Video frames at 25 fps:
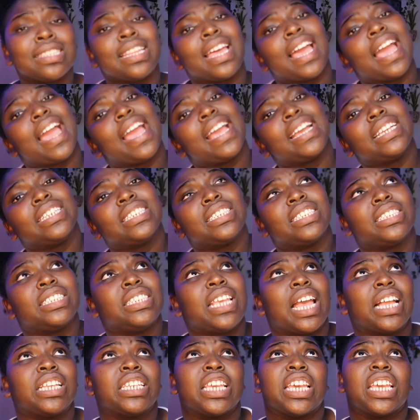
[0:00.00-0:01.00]
nice.
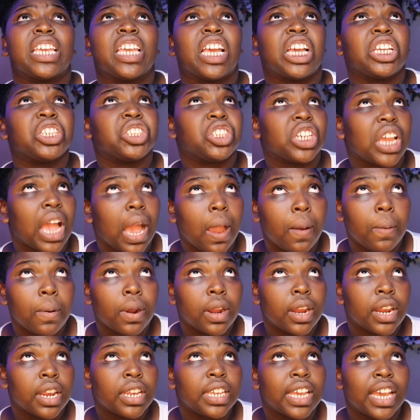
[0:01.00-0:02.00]
Y'all take your
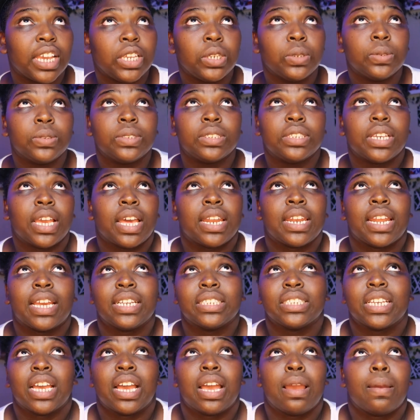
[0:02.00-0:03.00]
shower. Y'all use your
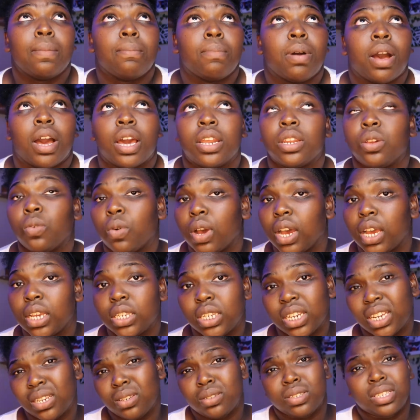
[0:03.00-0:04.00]
nighttime body
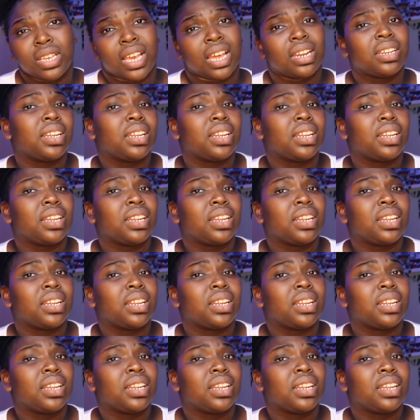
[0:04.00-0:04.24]
wash. Y'all use your